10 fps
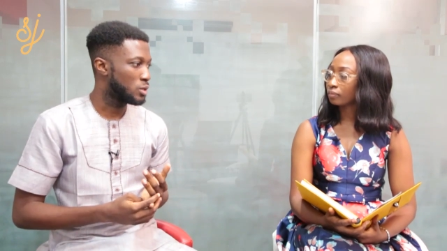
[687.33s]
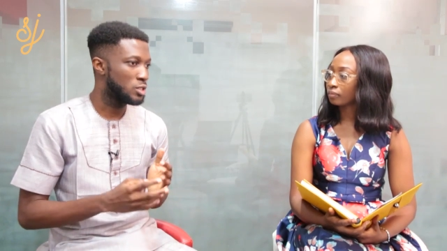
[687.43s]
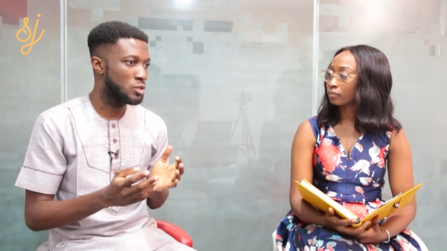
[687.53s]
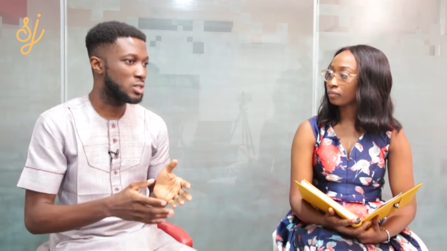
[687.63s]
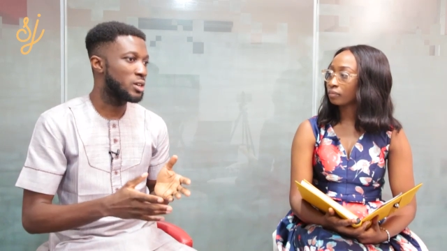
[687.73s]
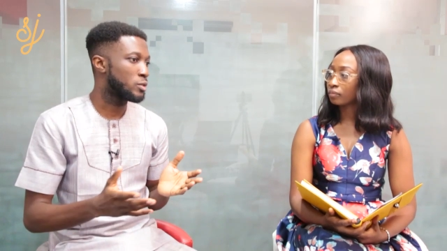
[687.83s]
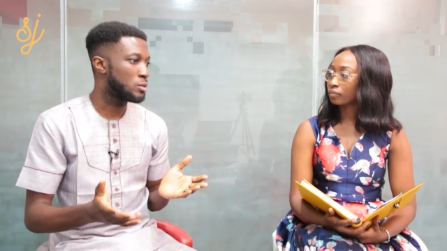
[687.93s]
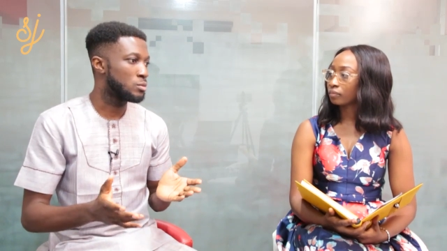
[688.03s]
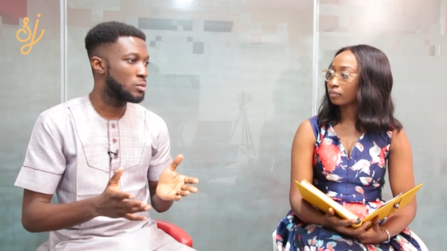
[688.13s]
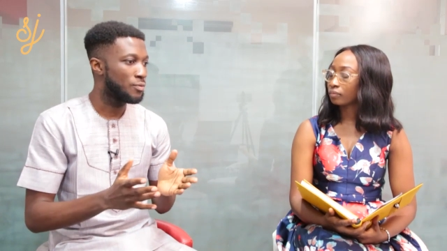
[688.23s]
Speaker 1: You need to start
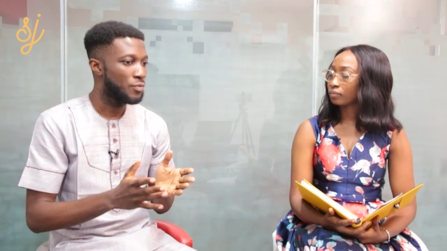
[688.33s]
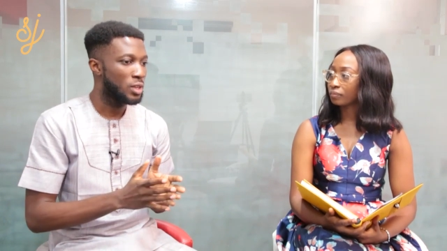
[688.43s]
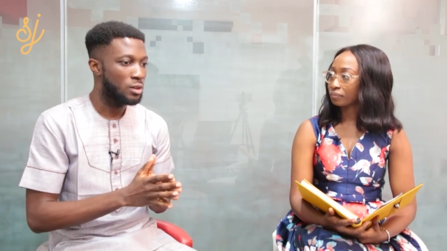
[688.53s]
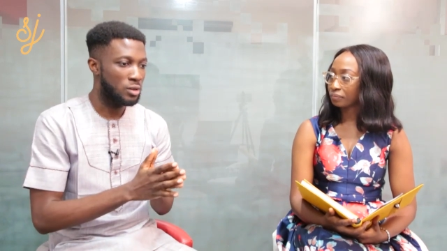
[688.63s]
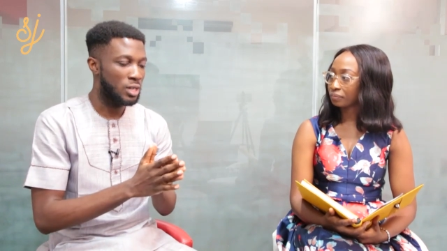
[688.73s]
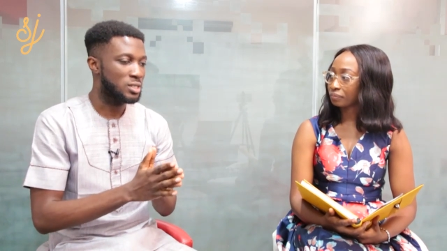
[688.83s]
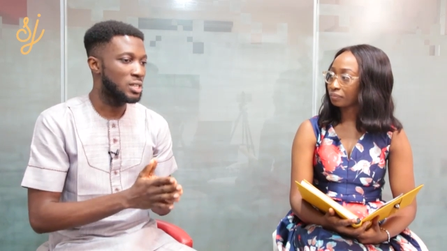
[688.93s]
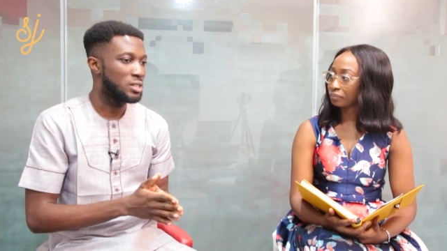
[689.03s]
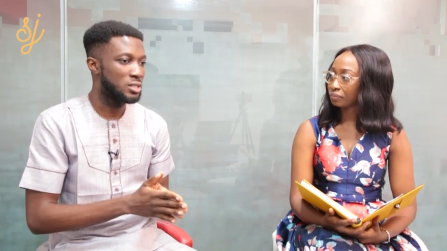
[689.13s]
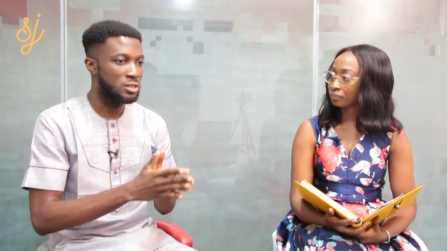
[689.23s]
from
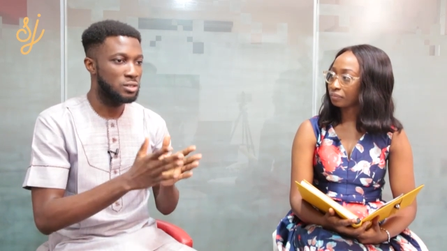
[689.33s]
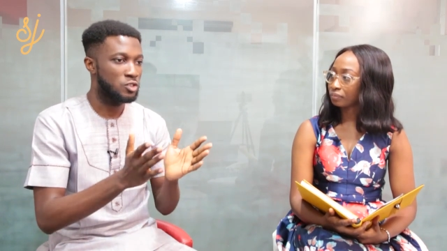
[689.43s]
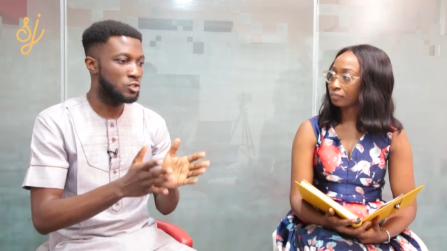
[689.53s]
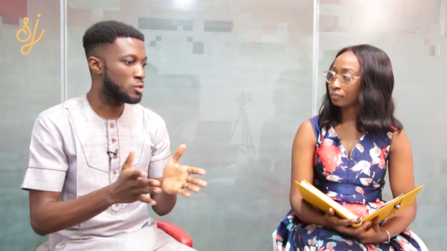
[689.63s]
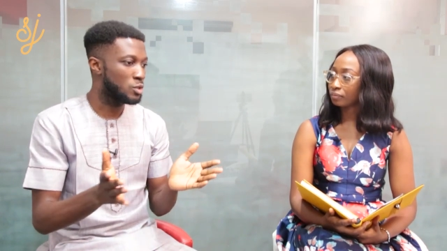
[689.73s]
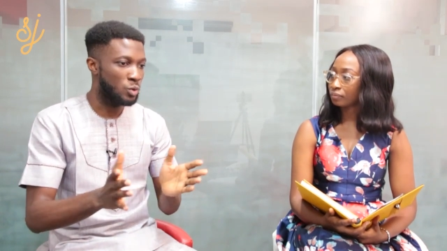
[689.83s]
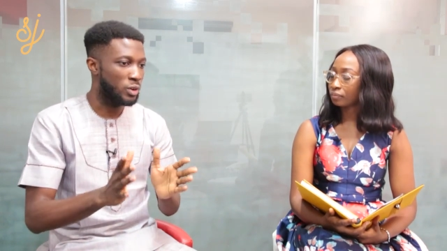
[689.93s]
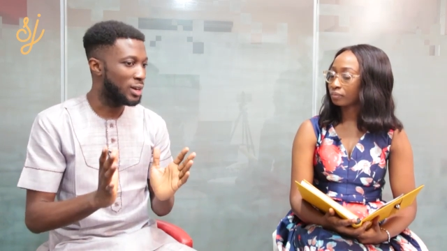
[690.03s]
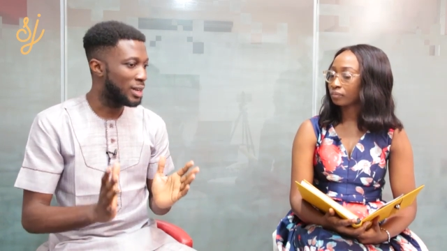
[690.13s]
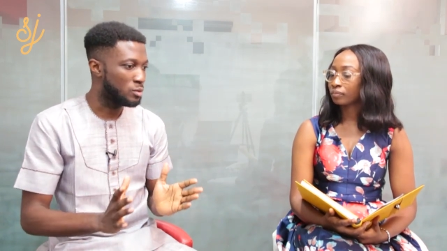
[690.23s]
understanding structured
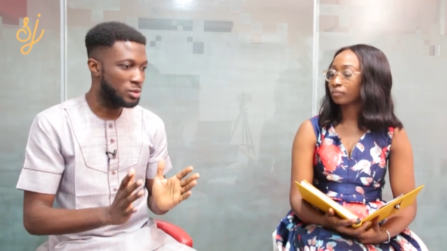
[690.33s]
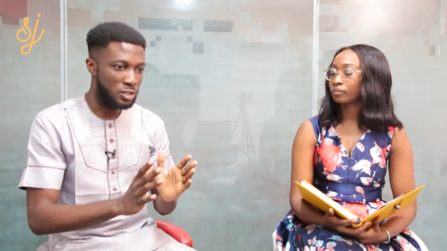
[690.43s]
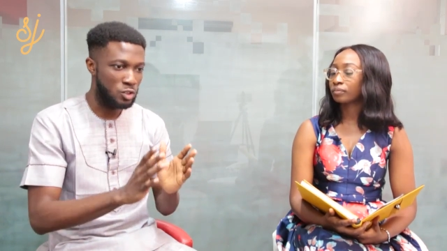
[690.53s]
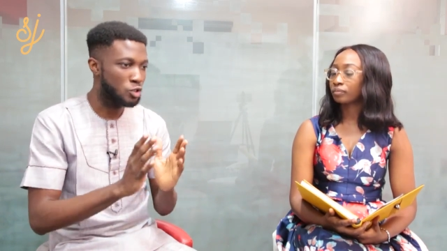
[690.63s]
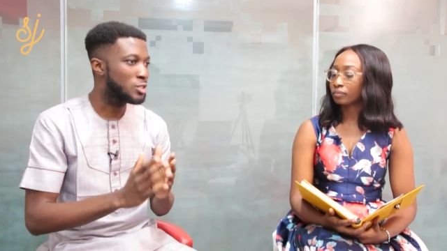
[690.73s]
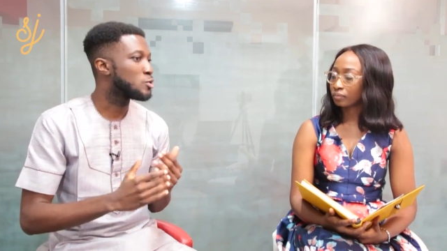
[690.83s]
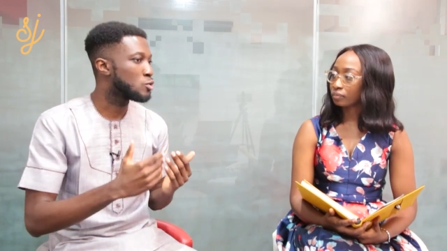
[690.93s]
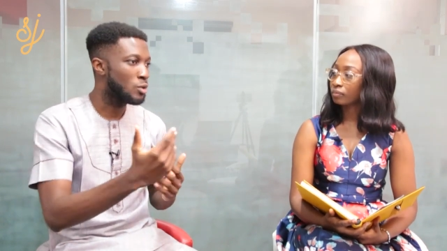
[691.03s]
query languages. You just need to